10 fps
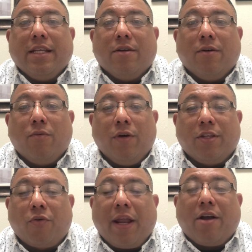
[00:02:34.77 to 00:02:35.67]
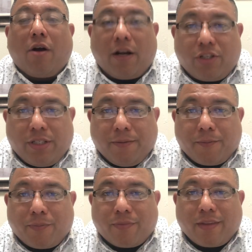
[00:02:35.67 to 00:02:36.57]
it with great caution.